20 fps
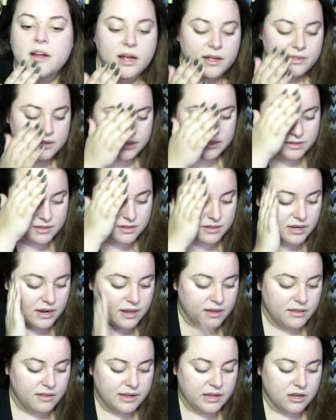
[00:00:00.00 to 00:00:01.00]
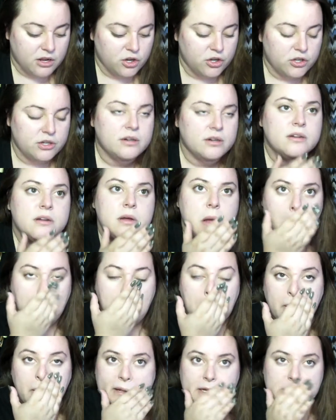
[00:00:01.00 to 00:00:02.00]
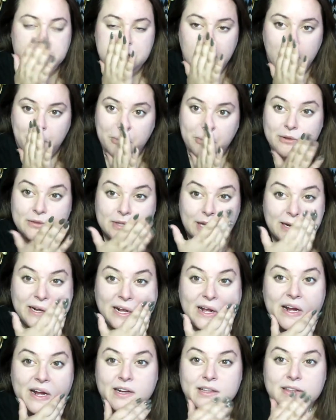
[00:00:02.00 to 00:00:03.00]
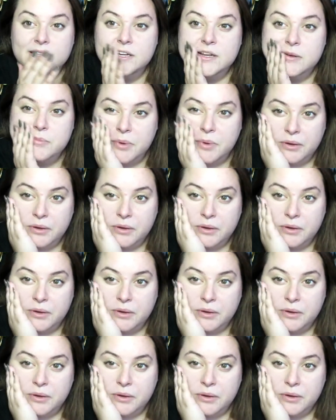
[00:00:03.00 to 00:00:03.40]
at the end of the day, like a job well done kind of thing,